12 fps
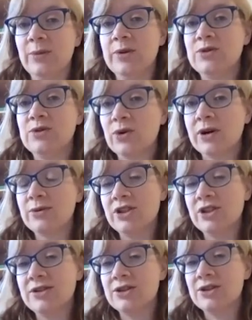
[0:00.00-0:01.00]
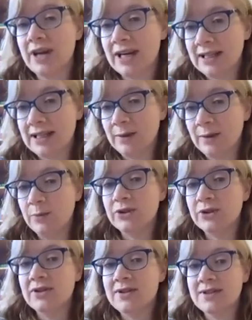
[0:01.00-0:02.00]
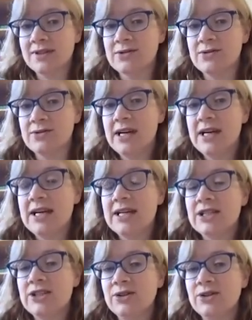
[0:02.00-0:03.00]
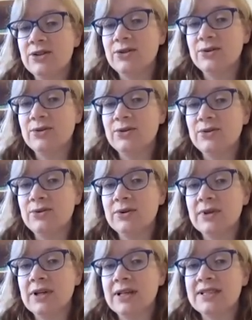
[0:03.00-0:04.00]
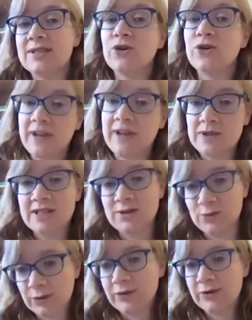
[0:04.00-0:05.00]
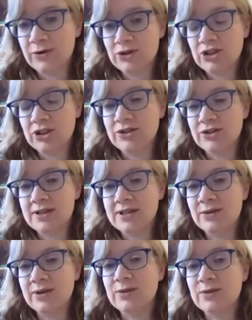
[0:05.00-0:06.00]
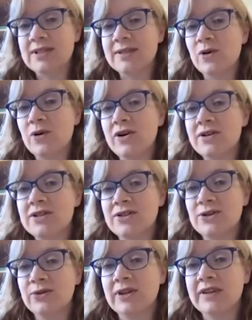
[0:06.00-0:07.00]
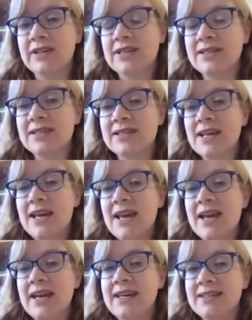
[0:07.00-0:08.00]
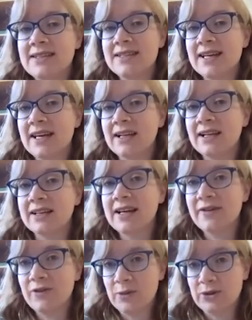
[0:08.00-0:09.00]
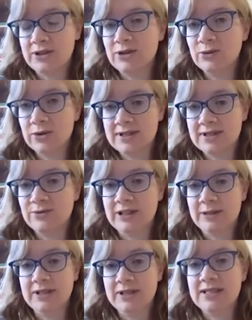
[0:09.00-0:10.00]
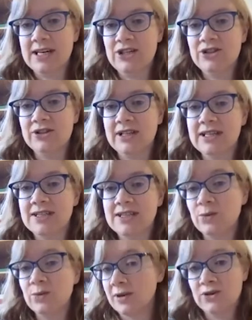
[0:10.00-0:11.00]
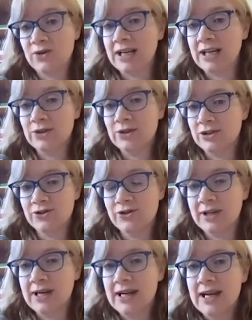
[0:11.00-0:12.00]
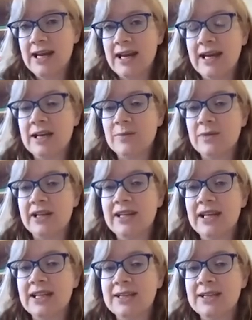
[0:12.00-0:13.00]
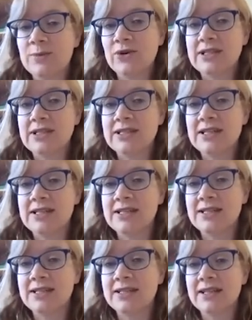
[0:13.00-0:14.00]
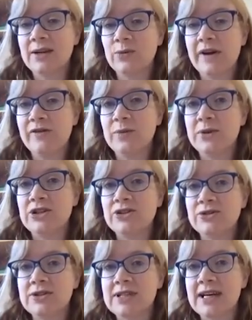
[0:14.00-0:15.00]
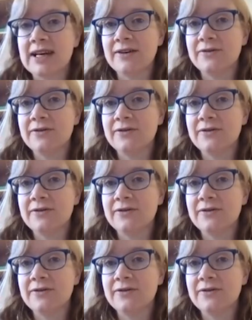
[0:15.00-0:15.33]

them to work with children directly, but also to support families to work with their own children. So I suppose it's important to note that this isn't saying that everybody who works in rehabilitation has to work directly with children. I think the point is that everybody should have,